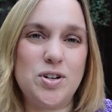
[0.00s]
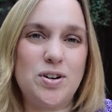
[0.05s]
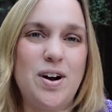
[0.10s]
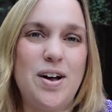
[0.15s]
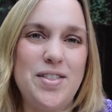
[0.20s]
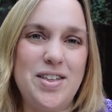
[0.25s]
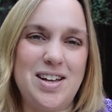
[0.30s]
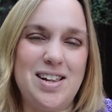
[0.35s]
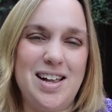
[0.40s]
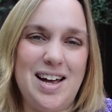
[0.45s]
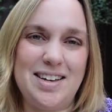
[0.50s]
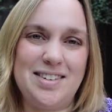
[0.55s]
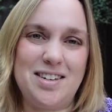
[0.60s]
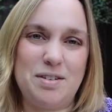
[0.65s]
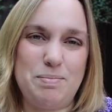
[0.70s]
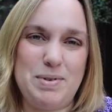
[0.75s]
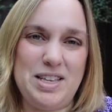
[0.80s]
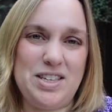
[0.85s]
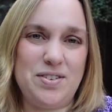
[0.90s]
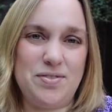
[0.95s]
are all the
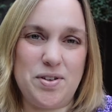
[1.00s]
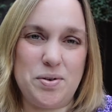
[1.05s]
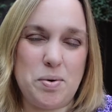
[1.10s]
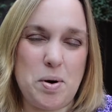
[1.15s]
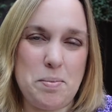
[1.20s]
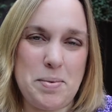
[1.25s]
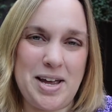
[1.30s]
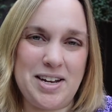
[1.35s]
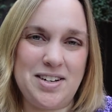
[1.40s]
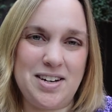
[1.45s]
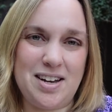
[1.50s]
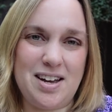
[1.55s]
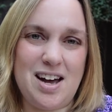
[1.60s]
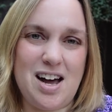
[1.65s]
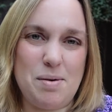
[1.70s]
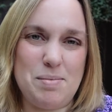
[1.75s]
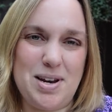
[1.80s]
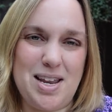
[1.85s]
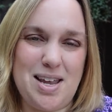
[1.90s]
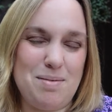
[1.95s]
classic beats of the romantic
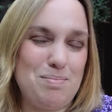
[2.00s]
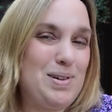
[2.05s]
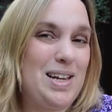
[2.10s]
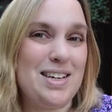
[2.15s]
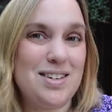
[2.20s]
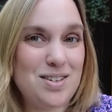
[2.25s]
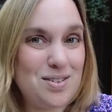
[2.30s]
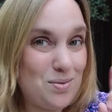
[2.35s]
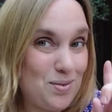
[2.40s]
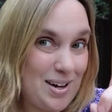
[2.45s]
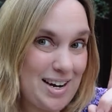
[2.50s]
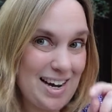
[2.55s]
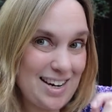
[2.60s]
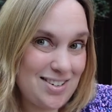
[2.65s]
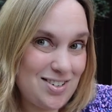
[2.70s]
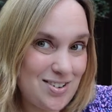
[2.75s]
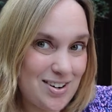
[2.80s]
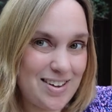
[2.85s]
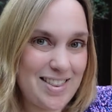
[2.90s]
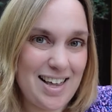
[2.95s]
comedy, plus one
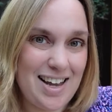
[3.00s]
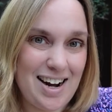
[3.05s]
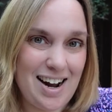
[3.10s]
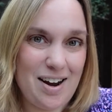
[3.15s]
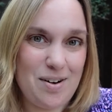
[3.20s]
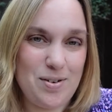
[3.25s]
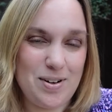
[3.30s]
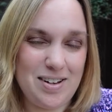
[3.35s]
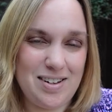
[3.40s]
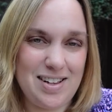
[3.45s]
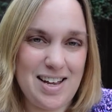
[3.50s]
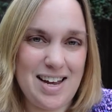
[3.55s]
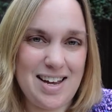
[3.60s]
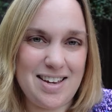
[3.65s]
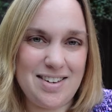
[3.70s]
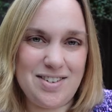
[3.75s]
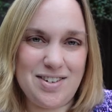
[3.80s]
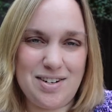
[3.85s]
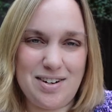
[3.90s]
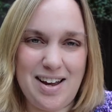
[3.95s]
extra that I really
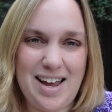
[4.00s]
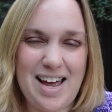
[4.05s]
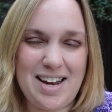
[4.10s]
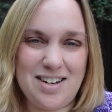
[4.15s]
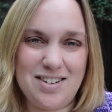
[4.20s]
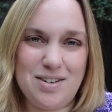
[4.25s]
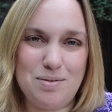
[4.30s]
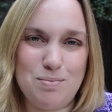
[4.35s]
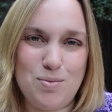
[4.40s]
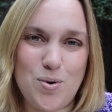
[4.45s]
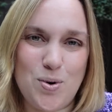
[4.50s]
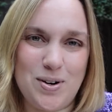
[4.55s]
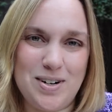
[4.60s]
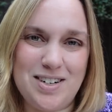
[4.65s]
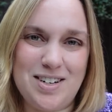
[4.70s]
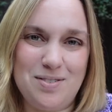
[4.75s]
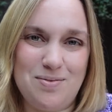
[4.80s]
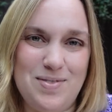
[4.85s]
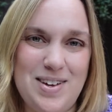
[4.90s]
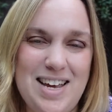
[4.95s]
like and is
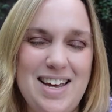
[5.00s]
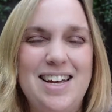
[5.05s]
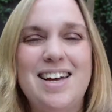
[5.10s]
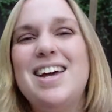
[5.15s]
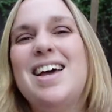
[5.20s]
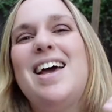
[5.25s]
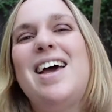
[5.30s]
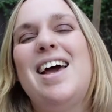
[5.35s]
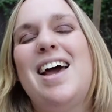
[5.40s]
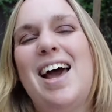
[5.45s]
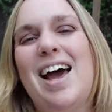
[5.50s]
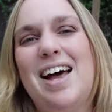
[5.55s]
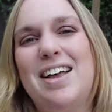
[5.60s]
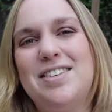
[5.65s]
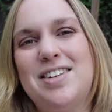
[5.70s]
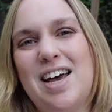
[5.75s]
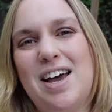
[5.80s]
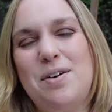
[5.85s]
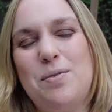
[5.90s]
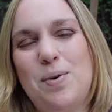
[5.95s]
important to me
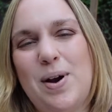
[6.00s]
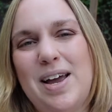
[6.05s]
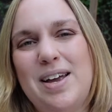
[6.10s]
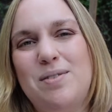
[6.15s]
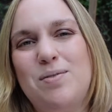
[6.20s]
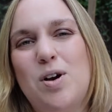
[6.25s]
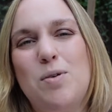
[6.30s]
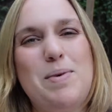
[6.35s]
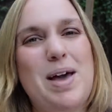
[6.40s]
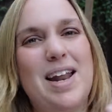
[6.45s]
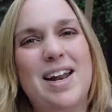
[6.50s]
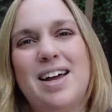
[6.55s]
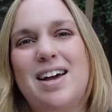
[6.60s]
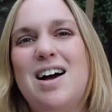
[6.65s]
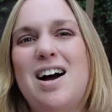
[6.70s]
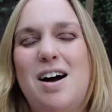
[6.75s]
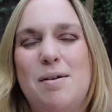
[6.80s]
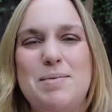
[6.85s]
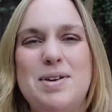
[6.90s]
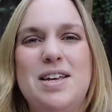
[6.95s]
as I write romantic
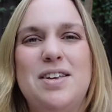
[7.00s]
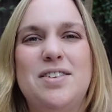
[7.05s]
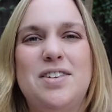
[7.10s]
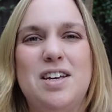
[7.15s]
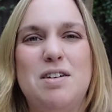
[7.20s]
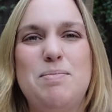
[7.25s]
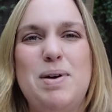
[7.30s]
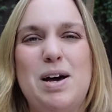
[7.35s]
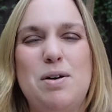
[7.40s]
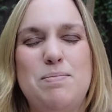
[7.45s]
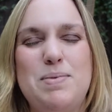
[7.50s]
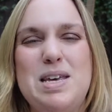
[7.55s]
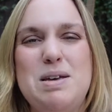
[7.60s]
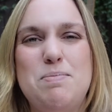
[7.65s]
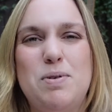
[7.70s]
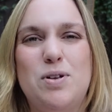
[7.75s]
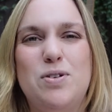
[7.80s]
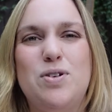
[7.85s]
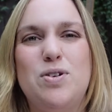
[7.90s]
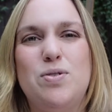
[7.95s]
comedies about
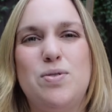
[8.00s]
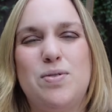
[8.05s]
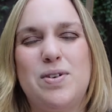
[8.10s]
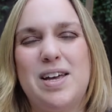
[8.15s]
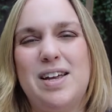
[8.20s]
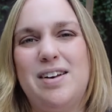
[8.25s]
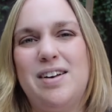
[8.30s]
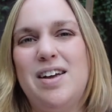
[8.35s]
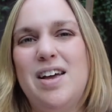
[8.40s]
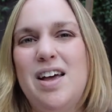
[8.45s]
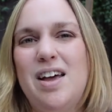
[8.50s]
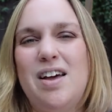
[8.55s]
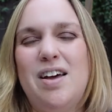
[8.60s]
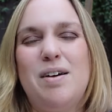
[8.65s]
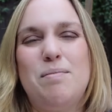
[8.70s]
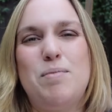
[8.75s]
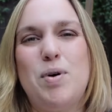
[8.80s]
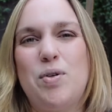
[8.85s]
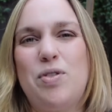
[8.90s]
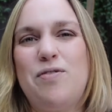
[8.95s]
people who can
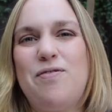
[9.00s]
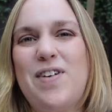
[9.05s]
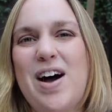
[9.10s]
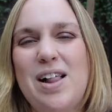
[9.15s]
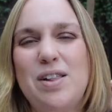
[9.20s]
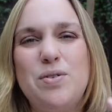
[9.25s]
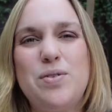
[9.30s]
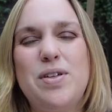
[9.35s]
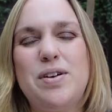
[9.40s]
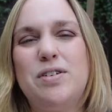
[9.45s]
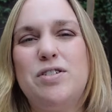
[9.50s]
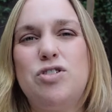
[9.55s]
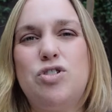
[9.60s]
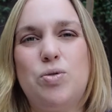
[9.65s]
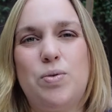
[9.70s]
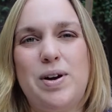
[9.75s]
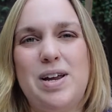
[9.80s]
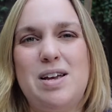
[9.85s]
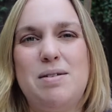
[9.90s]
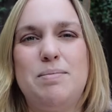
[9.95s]
both follow their
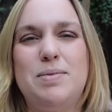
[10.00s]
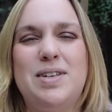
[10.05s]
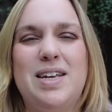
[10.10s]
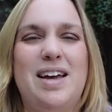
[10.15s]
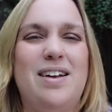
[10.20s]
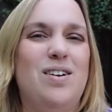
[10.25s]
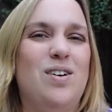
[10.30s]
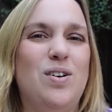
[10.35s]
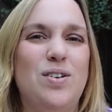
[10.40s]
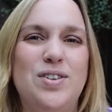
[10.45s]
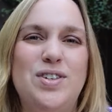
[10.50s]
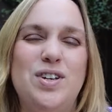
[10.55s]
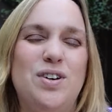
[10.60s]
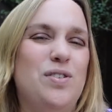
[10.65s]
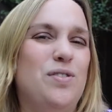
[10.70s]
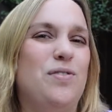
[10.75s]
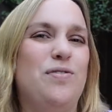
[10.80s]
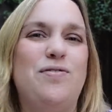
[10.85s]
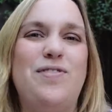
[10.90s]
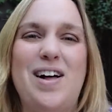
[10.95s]
dreams and
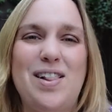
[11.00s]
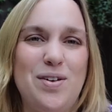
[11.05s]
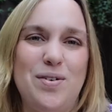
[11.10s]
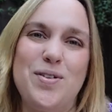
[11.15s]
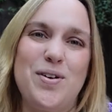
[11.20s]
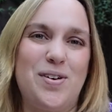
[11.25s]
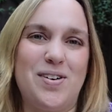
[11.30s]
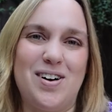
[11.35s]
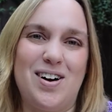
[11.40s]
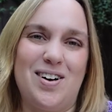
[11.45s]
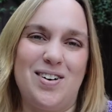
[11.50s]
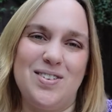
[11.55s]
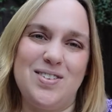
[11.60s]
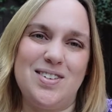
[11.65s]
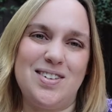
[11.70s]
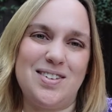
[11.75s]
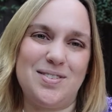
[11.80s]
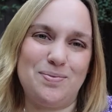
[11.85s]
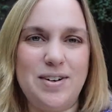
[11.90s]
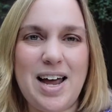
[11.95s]
also follow their
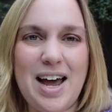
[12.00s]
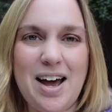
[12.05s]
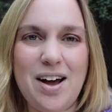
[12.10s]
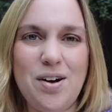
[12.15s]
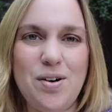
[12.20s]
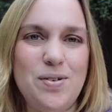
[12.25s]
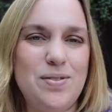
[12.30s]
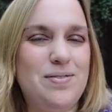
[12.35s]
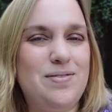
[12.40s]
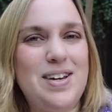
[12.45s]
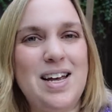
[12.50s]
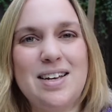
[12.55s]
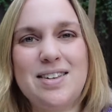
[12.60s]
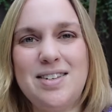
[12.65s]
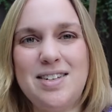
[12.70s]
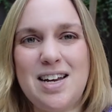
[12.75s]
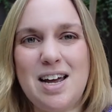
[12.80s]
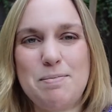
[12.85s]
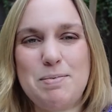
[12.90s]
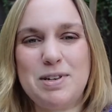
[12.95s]
hearts. Now, next
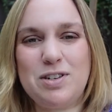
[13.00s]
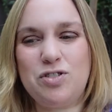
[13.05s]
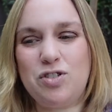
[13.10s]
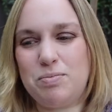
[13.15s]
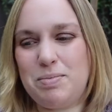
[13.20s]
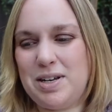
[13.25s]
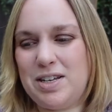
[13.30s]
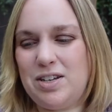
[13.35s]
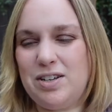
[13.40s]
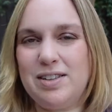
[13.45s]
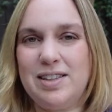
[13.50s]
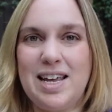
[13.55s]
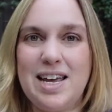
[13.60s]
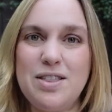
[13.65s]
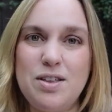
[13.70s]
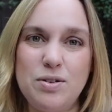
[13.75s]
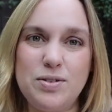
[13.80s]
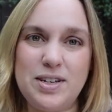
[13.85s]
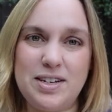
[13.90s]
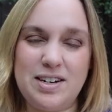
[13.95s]
step is for me to lay
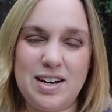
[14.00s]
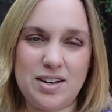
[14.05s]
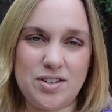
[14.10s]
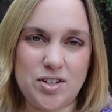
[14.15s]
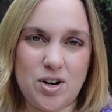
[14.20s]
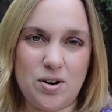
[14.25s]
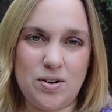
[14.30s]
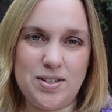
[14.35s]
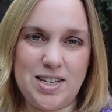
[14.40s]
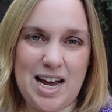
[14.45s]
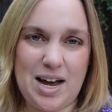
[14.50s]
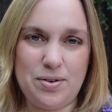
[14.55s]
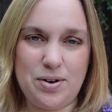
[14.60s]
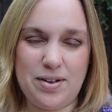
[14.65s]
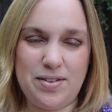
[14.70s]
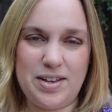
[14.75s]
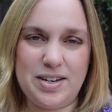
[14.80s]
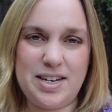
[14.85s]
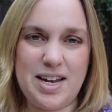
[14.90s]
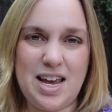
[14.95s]
those index cards out
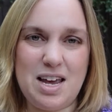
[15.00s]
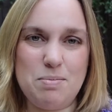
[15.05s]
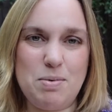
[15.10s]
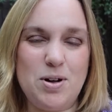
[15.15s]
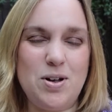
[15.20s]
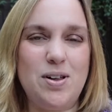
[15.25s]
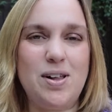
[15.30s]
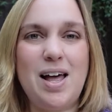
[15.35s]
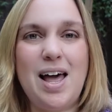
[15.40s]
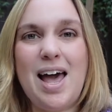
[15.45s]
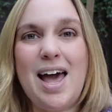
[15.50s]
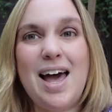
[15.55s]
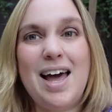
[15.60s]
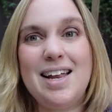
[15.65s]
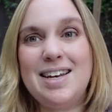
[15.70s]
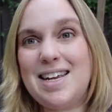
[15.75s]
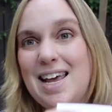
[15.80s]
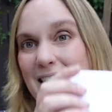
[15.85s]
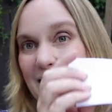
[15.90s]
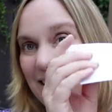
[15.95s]
on the table,
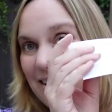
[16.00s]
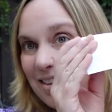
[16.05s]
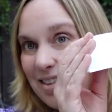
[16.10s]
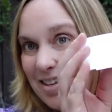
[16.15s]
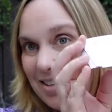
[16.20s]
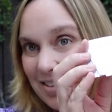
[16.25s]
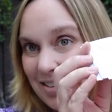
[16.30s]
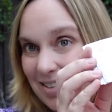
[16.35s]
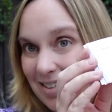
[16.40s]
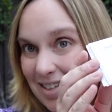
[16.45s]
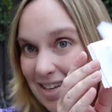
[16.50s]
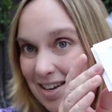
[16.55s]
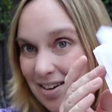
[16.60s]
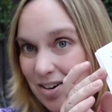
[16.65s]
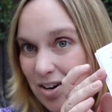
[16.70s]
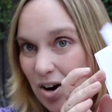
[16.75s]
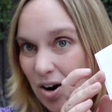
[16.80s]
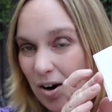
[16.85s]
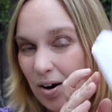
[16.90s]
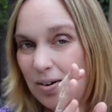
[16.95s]
take these
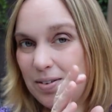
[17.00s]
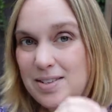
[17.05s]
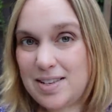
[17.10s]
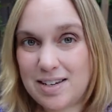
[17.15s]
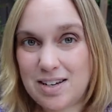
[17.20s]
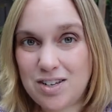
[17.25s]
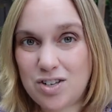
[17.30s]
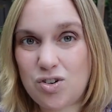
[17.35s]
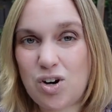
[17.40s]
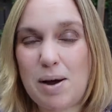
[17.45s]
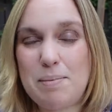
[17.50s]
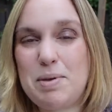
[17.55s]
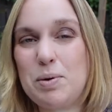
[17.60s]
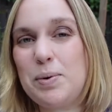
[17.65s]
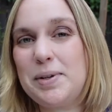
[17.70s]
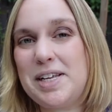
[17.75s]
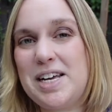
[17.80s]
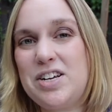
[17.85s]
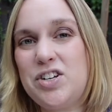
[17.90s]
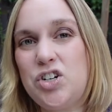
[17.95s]
scene cards that describe the
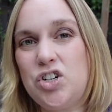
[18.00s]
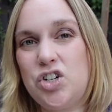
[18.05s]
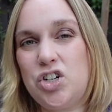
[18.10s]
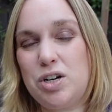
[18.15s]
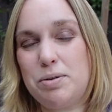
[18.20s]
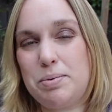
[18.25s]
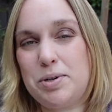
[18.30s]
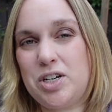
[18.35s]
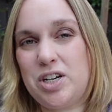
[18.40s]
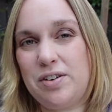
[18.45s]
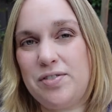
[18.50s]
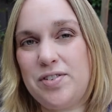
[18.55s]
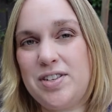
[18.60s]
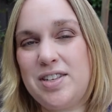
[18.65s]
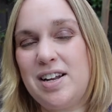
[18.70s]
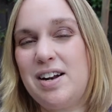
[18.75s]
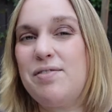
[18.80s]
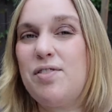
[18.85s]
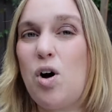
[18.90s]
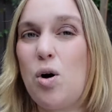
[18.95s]
relationship shifts
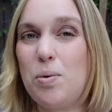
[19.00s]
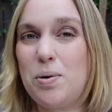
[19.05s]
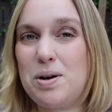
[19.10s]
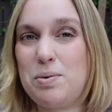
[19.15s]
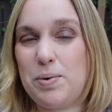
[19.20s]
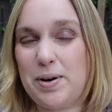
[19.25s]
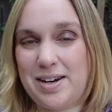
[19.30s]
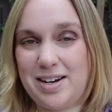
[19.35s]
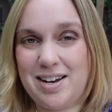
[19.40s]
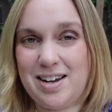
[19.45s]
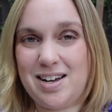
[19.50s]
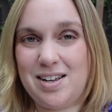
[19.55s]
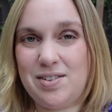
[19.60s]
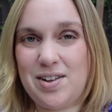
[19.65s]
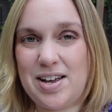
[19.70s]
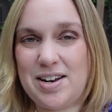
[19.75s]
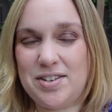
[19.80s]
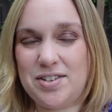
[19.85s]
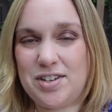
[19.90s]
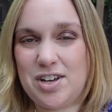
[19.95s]
that I've already written in
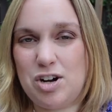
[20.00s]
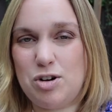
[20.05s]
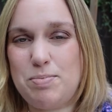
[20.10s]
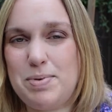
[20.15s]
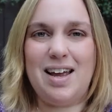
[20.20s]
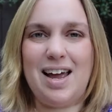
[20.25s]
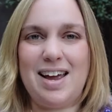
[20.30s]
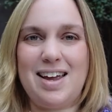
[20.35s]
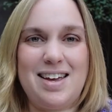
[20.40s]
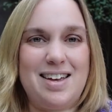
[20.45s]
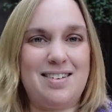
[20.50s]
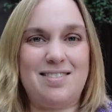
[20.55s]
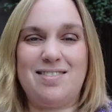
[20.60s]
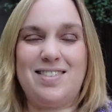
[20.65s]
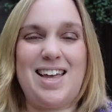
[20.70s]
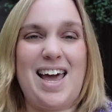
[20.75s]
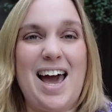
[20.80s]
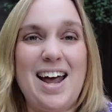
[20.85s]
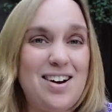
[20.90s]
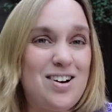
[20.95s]
Kaleidoscope, and
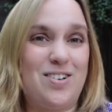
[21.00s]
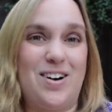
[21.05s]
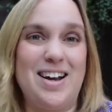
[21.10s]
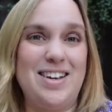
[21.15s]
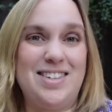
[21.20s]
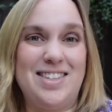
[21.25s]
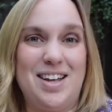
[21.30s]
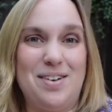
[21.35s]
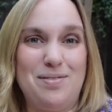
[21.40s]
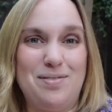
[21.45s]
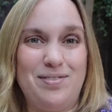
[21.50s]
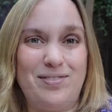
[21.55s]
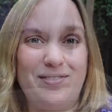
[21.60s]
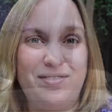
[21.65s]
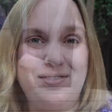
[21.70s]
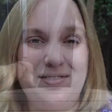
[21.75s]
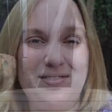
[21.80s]
categorize them.